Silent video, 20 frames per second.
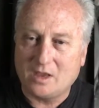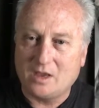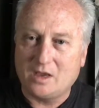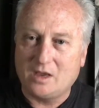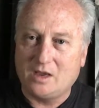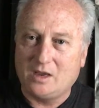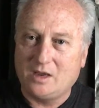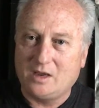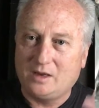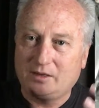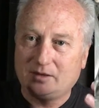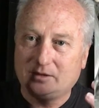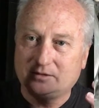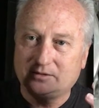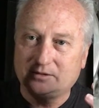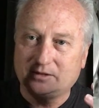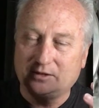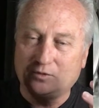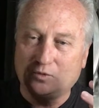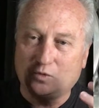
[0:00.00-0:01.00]

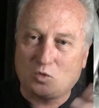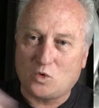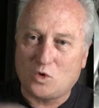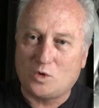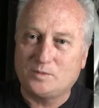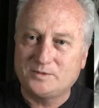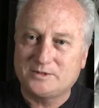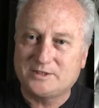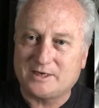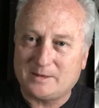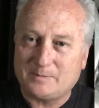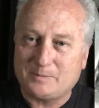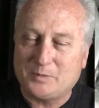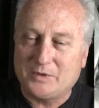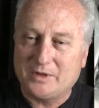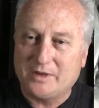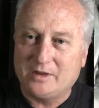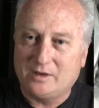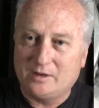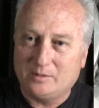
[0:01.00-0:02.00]
and it warms up
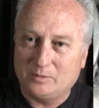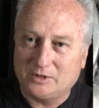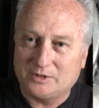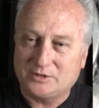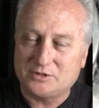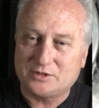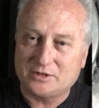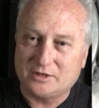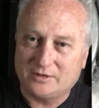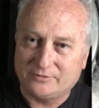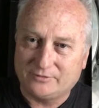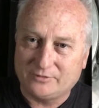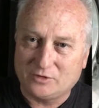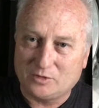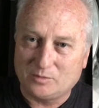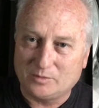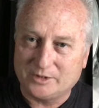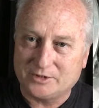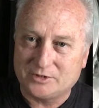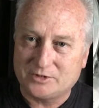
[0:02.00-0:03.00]
the air mixture and
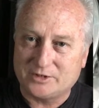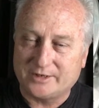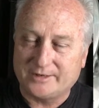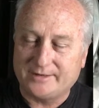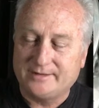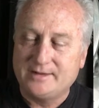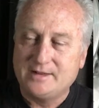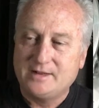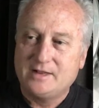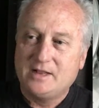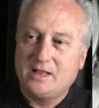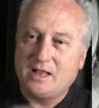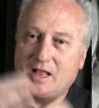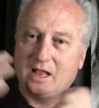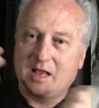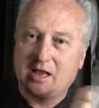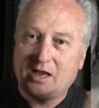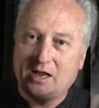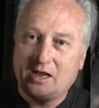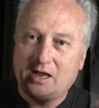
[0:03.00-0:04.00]
fuel mixture
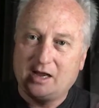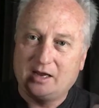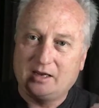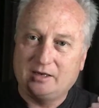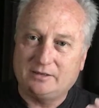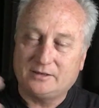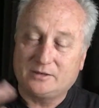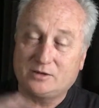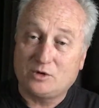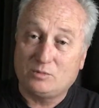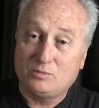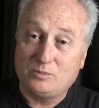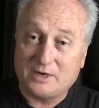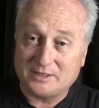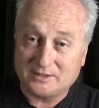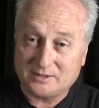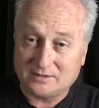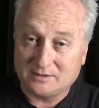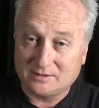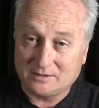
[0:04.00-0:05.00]
and it
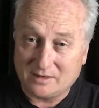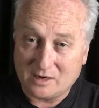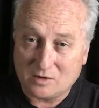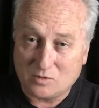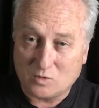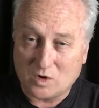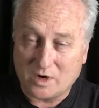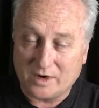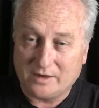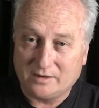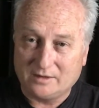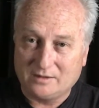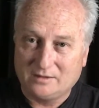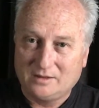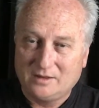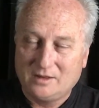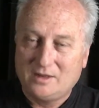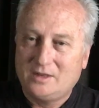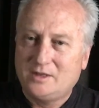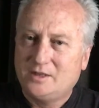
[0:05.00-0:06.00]
combusts it that way.
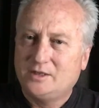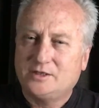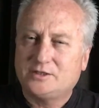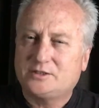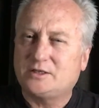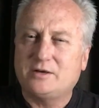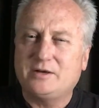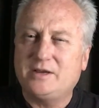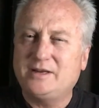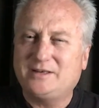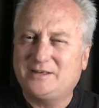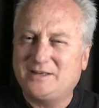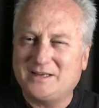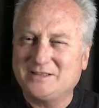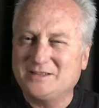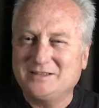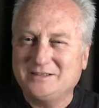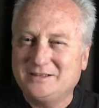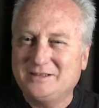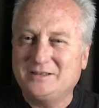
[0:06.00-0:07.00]
So it
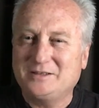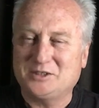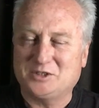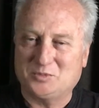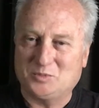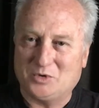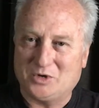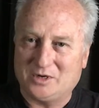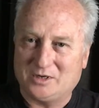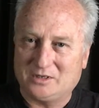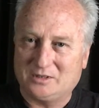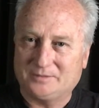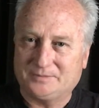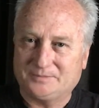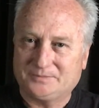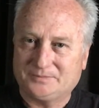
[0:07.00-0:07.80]
doesn't need a spark.